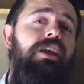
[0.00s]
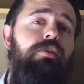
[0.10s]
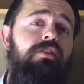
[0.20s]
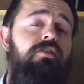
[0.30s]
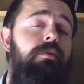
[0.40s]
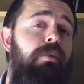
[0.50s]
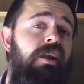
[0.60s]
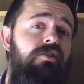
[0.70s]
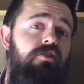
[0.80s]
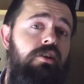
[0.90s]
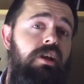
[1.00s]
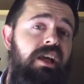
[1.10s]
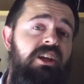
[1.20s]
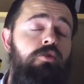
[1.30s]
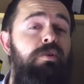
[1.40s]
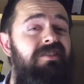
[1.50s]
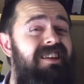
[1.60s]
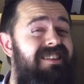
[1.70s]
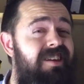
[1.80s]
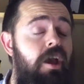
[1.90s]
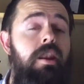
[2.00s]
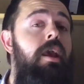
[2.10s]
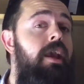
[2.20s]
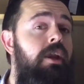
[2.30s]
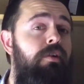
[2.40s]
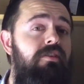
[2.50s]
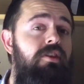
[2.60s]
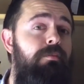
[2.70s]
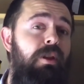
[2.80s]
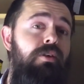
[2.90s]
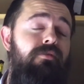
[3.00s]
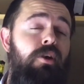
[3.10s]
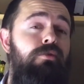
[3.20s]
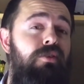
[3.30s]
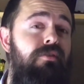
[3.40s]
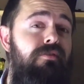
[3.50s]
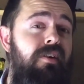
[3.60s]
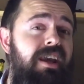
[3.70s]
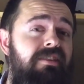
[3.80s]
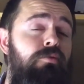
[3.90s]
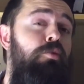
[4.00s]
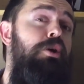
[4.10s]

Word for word: increases the blood circulation, which in turn increases the blood flow to the face,